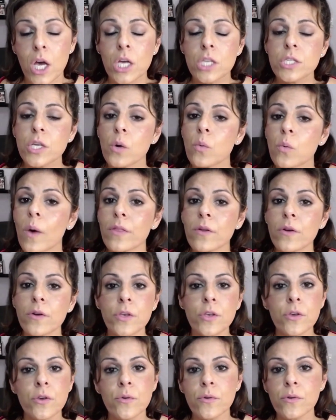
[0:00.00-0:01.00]
So whether
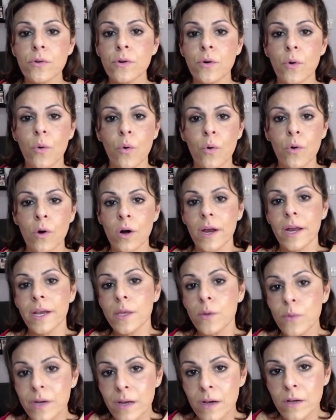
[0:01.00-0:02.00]
you or
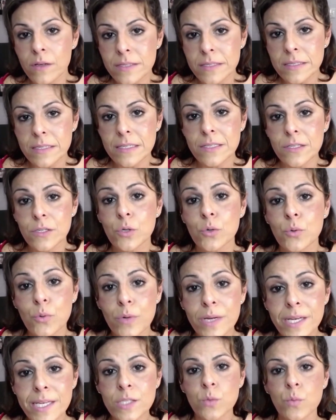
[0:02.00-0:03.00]
anyone else
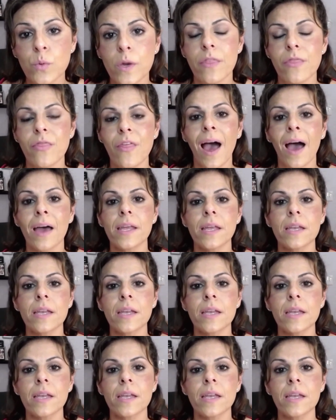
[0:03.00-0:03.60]
disagrees with that,